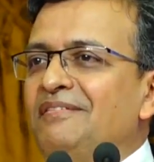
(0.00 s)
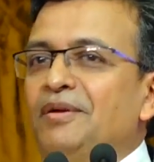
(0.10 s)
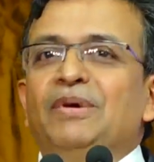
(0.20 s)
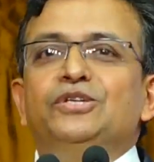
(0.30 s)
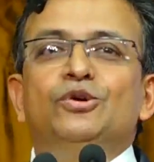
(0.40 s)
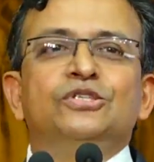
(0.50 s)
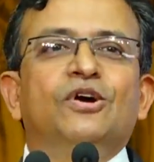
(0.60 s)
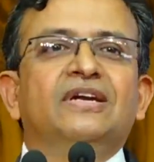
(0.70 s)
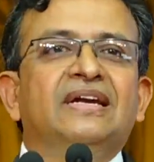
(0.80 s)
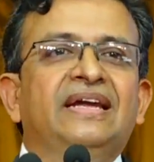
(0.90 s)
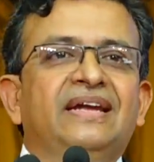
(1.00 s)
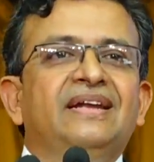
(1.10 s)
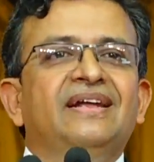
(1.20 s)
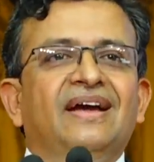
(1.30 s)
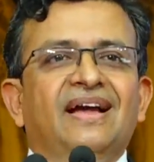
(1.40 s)
When my shoes got
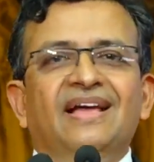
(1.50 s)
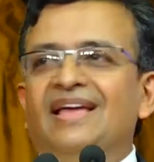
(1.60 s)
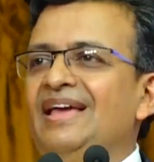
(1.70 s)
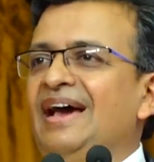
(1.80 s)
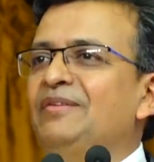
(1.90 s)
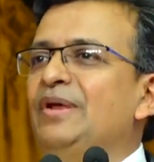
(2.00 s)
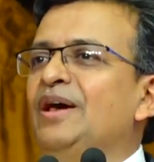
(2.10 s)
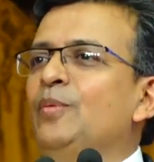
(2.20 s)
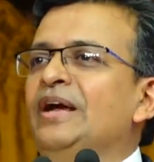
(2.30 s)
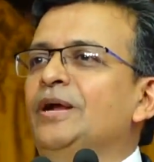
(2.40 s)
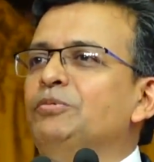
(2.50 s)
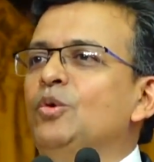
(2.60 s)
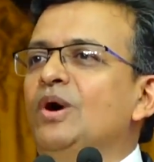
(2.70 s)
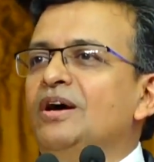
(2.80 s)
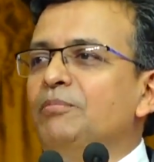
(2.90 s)
cleaned, and when I went up
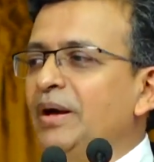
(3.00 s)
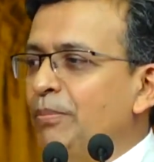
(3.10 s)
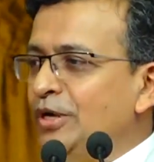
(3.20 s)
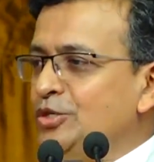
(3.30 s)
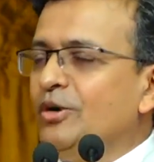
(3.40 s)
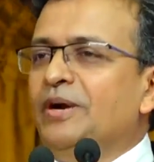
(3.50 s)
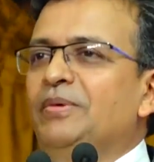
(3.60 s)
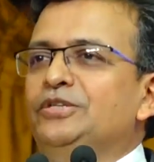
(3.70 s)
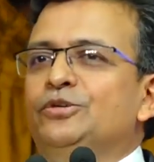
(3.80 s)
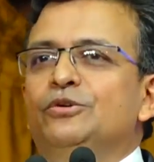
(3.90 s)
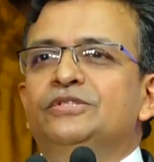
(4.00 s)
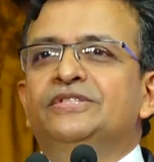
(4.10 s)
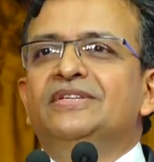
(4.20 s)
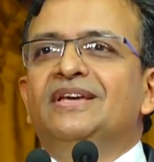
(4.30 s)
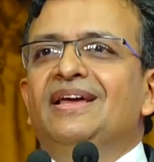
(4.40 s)
to work, my boss looked at my
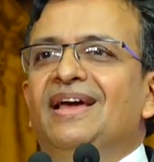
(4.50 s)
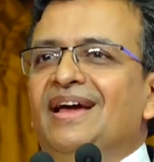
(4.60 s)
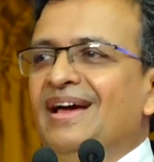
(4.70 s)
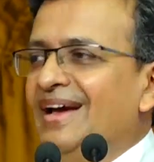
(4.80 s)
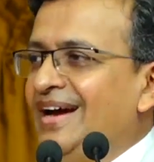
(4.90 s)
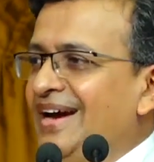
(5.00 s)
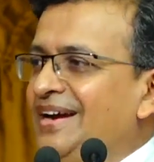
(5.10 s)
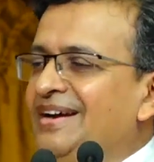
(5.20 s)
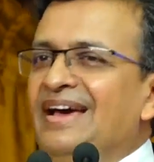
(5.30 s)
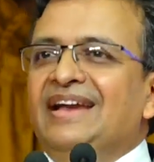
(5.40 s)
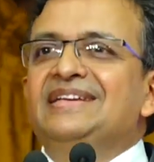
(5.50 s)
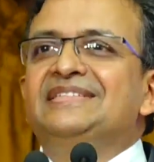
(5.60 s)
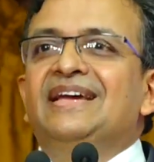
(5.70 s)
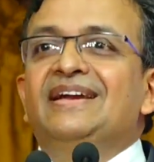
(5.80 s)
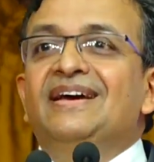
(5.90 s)
shoes, And he
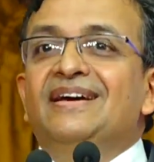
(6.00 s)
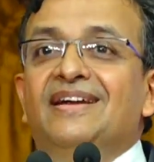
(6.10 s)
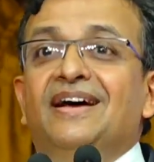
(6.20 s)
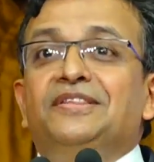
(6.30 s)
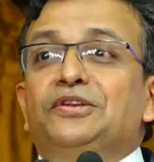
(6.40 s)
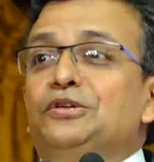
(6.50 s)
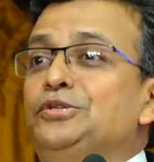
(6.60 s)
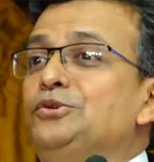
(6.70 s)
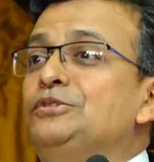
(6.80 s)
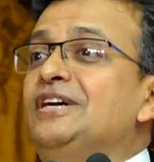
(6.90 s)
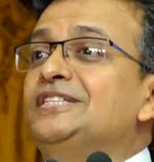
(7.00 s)
said, Nathan, your shoes